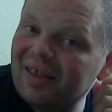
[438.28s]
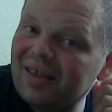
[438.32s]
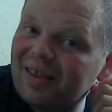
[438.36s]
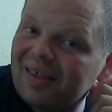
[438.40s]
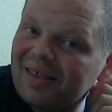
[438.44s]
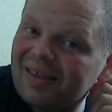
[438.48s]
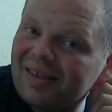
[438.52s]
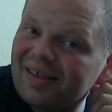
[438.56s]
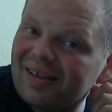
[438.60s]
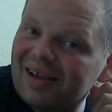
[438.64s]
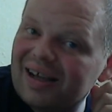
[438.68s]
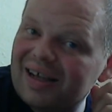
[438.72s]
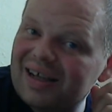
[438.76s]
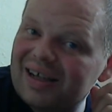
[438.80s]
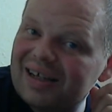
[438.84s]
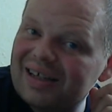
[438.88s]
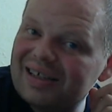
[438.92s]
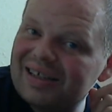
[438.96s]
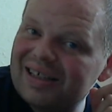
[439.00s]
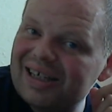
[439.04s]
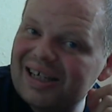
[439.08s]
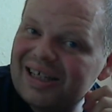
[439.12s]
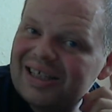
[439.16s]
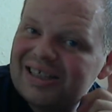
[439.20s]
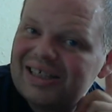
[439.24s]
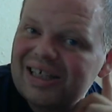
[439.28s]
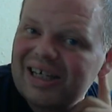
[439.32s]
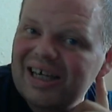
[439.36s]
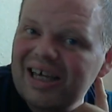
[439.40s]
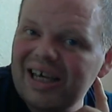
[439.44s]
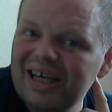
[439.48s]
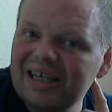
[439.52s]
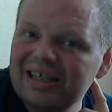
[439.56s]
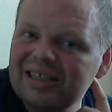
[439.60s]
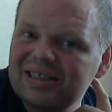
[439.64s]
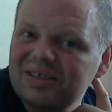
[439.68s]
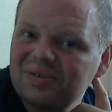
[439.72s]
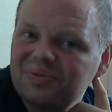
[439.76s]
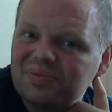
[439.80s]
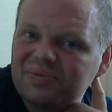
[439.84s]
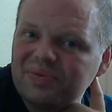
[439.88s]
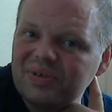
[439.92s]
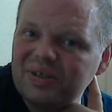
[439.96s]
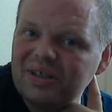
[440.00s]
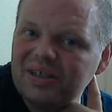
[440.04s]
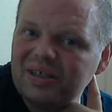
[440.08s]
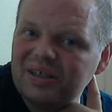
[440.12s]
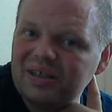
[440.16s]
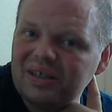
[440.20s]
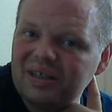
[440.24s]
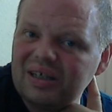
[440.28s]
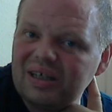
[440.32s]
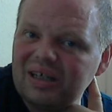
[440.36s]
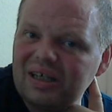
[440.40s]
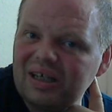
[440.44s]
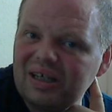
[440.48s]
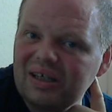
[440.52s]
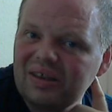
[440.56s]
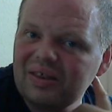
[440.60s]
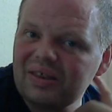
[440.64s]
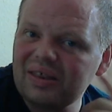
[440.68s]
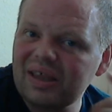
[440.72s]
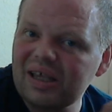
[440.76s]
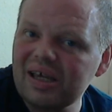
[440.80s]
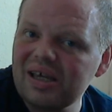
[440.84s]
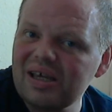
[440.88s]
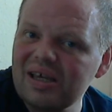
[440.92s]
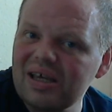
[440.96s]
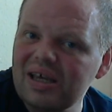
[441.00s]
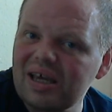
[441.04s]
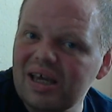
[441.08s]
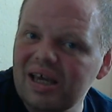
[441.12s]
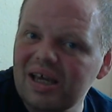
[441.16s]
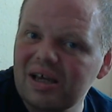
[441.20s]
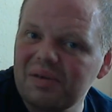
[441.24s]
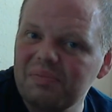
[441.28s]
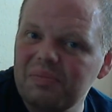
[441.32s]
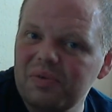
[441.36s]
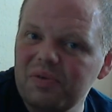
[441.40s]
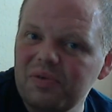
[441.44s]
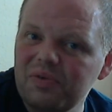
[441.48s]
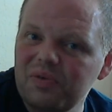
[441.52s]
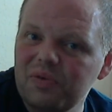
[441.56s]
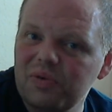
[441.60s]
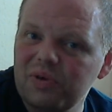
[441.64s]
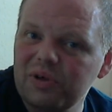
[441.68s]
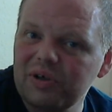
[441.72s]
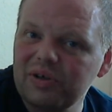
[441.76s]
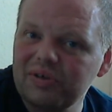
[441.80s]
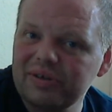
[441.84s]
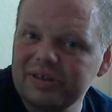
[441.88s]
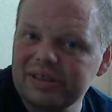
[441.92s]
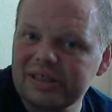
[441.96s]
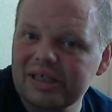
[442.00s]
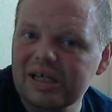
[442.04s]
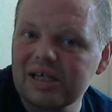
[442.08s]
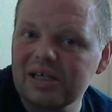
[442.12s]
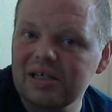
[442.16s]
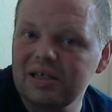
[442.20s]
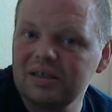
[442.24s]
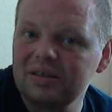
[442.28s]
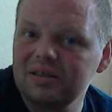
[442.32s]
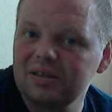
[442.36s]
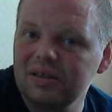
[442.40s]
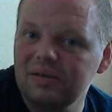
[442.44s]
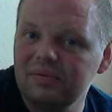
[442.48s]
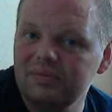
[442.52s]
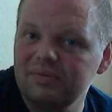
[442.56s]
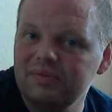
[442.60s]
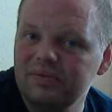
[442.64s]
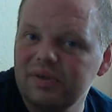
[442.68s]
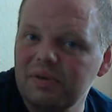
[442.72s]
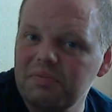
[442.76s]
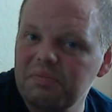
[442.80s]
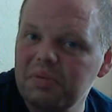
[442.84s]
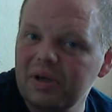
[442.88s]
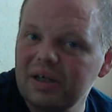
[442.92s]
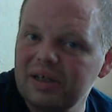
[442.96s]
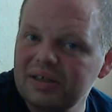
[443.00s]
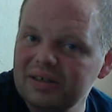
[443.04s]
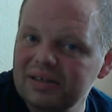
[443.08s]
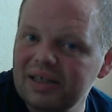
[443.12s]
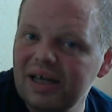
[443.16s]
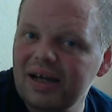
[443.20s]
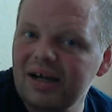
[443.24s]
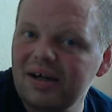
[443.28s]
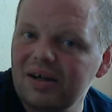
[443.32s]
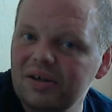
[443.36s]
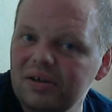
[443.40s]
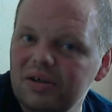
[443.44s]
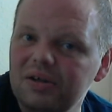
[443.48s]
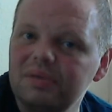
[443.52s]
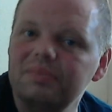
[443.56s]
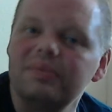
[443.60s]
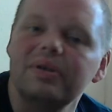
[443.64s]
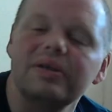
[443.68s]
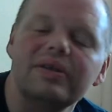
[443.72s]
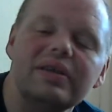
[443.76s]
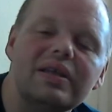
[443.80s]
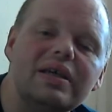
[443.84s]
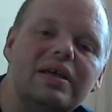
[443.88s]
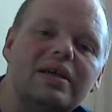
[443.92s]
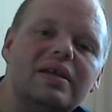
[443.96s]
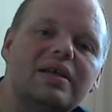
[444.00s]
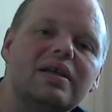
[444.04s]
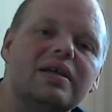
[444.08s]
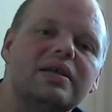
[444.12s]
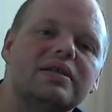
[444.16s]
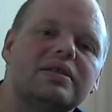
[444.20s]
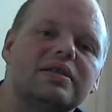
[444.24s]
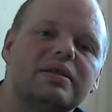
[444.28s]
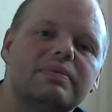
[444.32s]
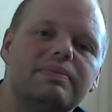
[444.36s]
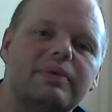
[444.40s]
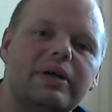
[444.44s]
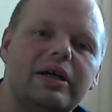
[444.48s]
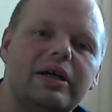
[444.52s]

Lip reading: And it's a case of really thinking before you say something, because that hurt my feelings a bit.